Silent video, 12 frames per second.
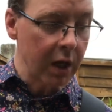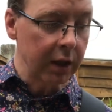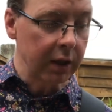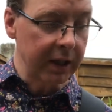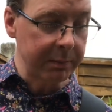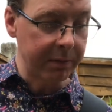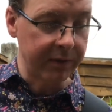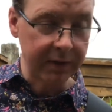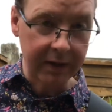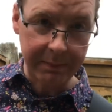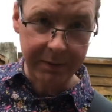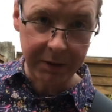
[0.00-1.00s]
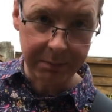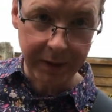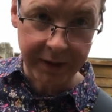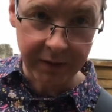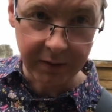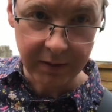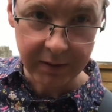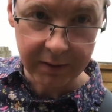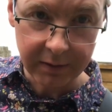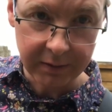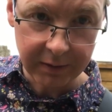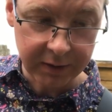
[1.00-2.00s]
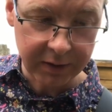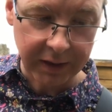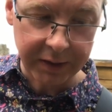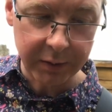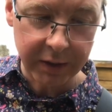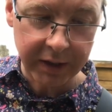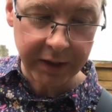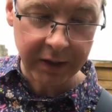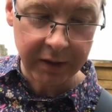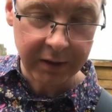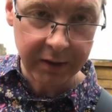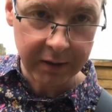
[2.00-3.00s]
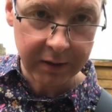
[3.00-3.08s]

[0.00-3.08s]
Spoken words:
leap of a step that you're playing, just like you did here.